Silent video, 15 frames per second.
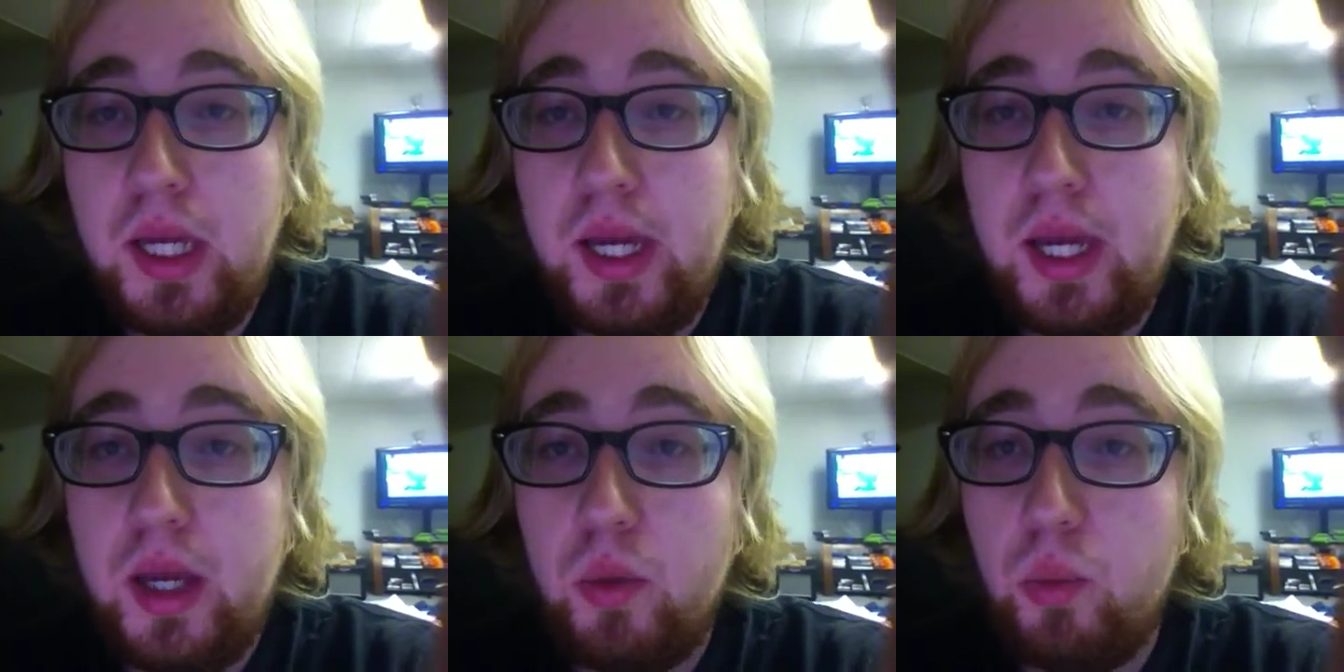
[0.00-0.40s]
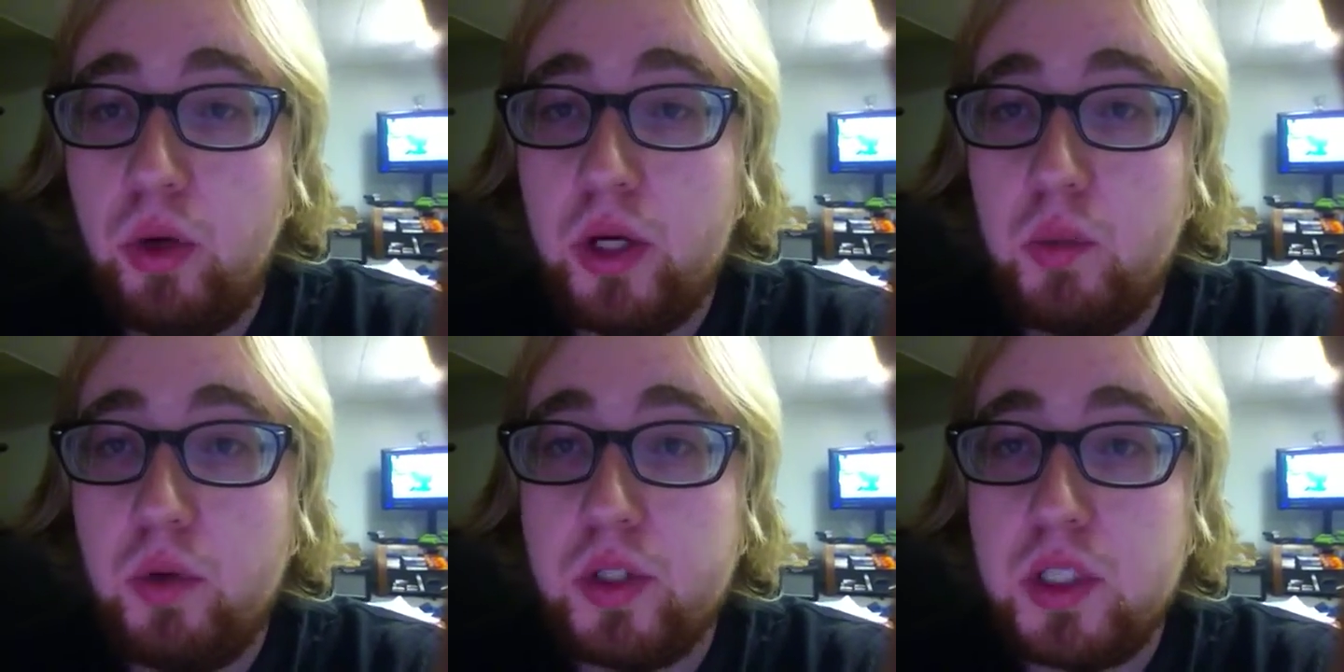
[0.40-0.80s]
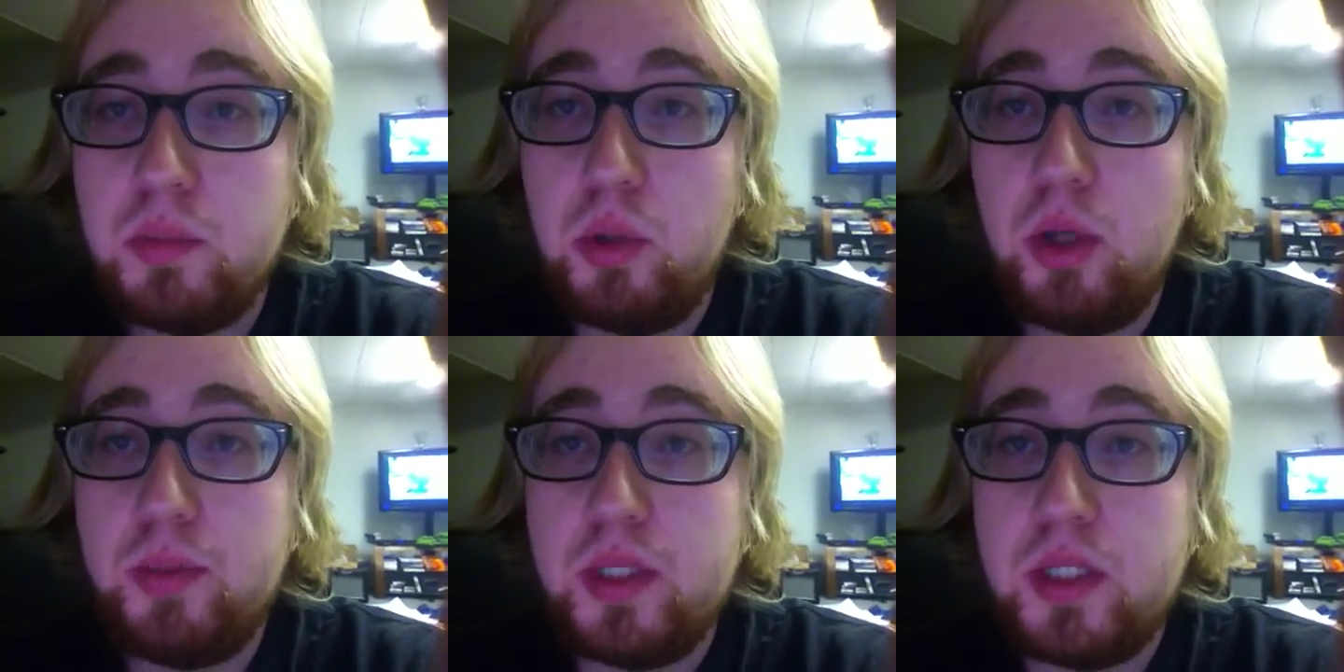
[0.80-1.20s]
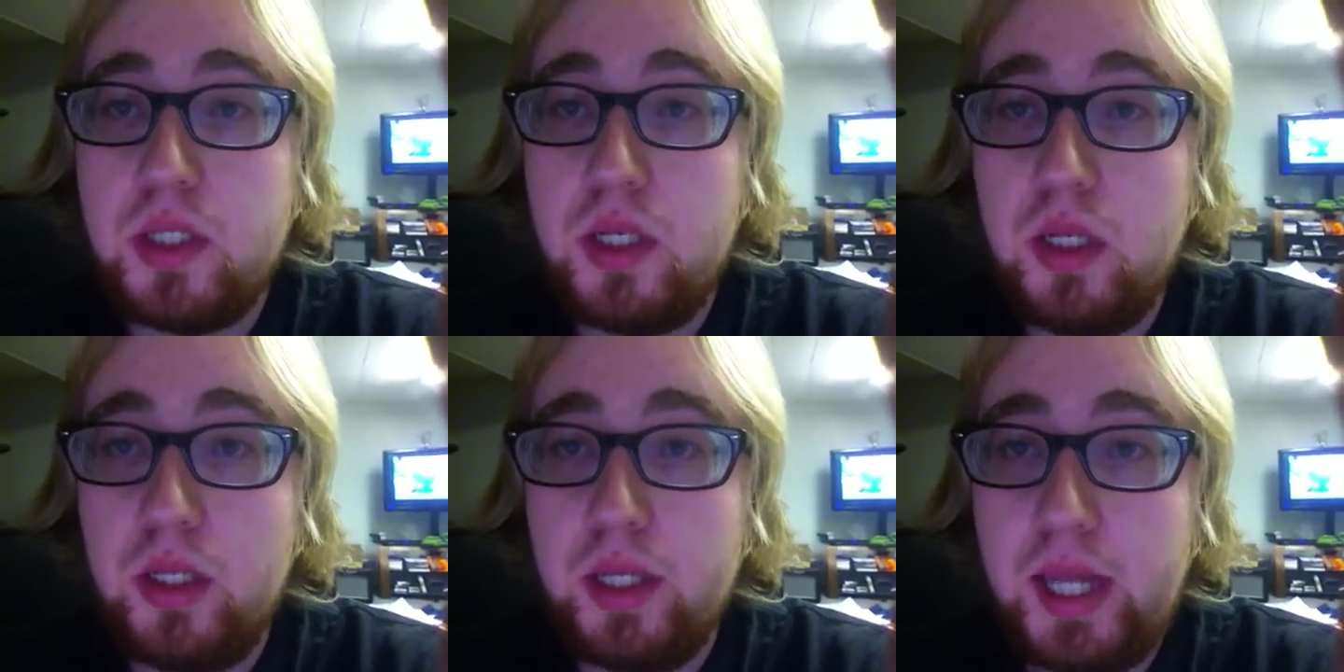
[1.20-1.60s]
and what, he wants to blow up the
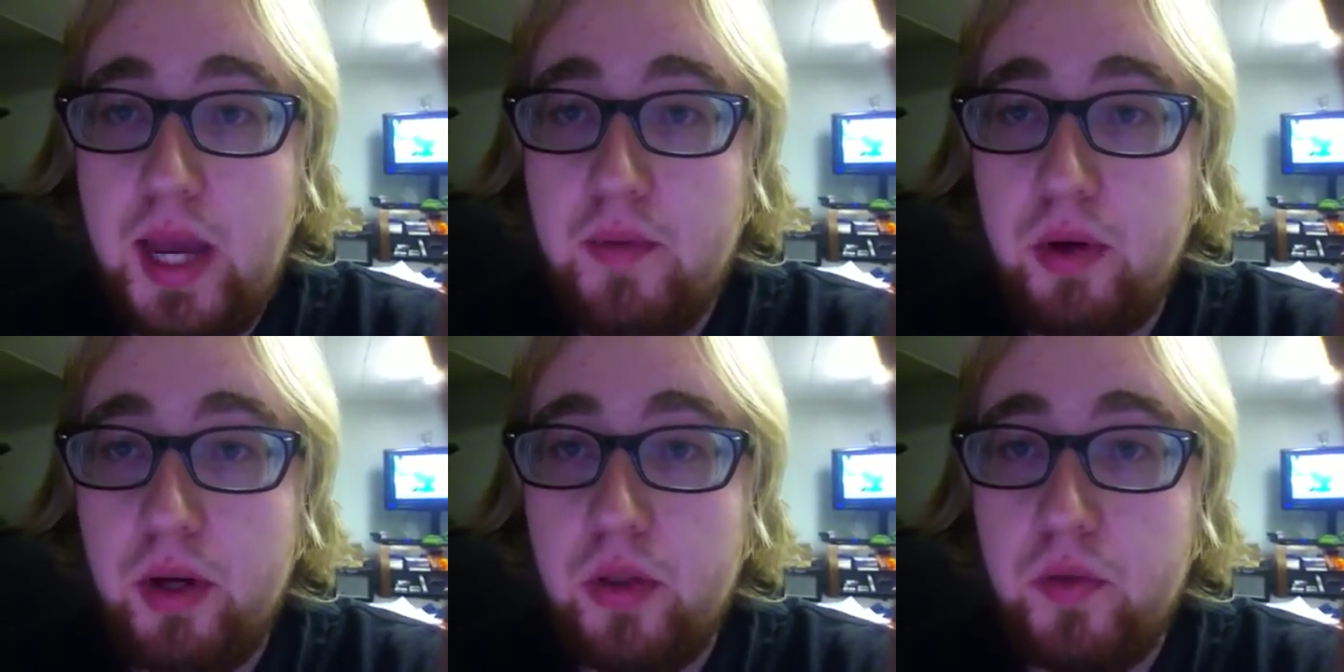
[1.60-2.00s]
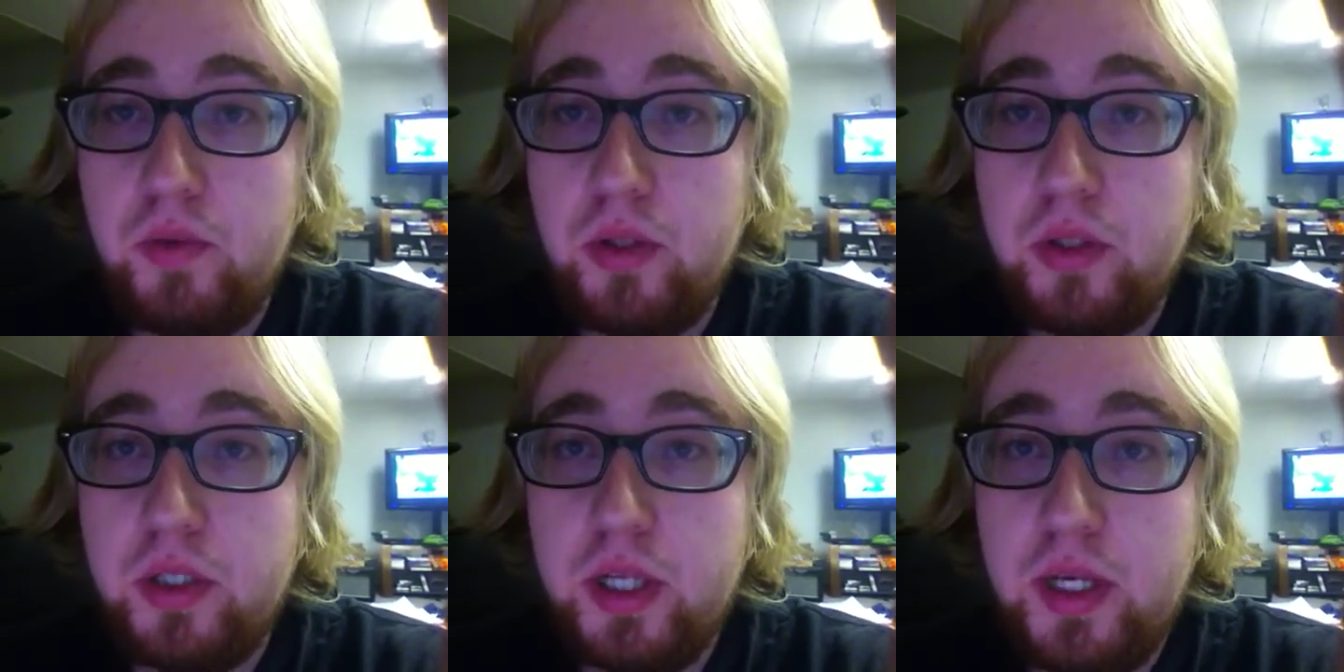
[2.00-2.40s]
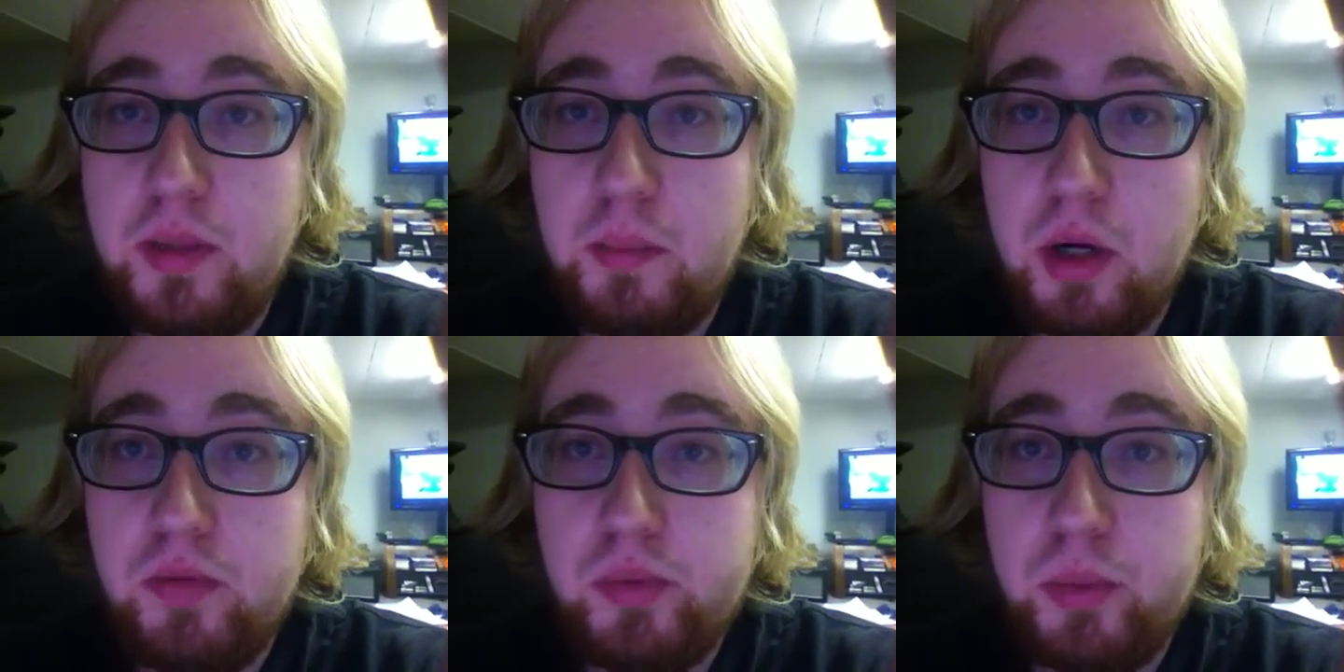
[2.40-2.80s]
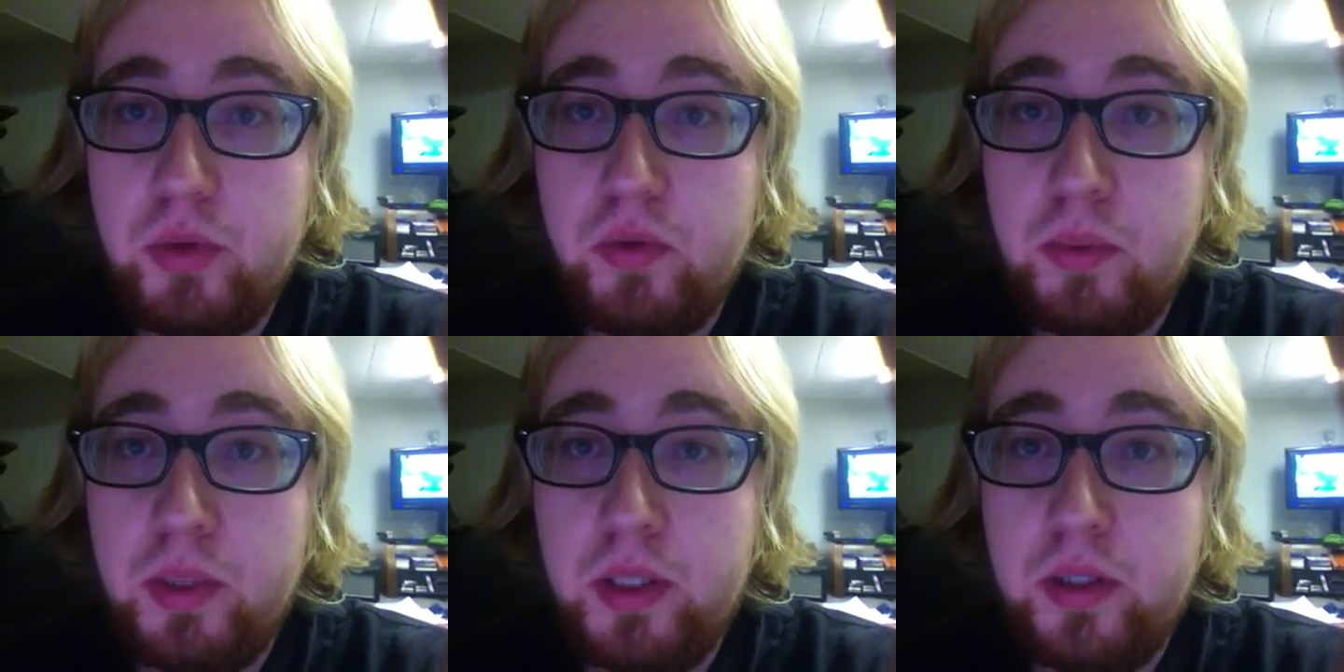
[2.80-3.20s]
city like every other villain in any Marvel
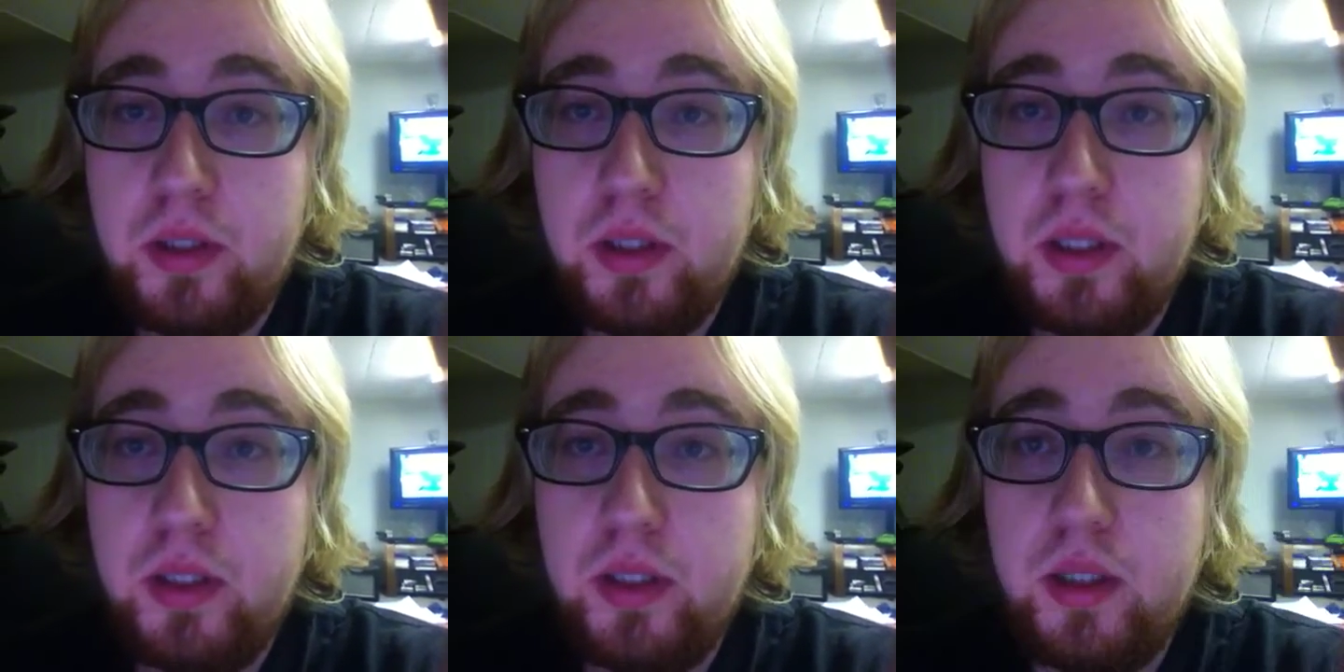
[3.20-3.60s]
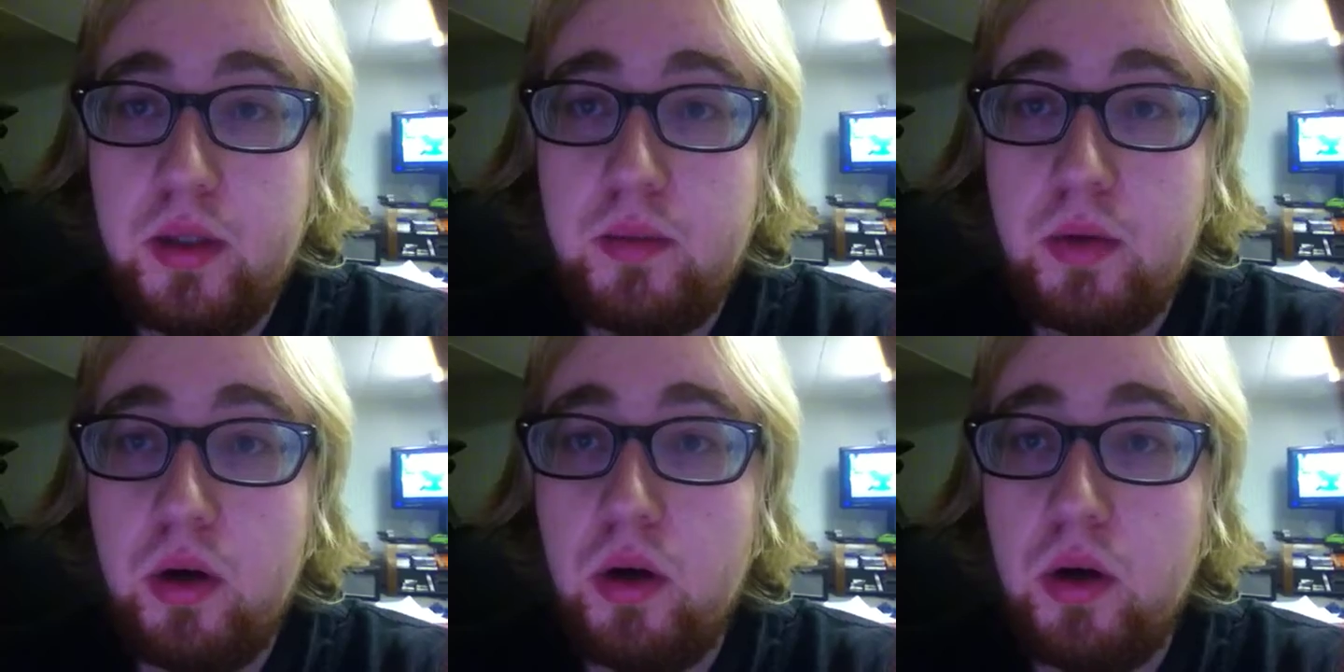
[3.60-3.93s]
movie lately?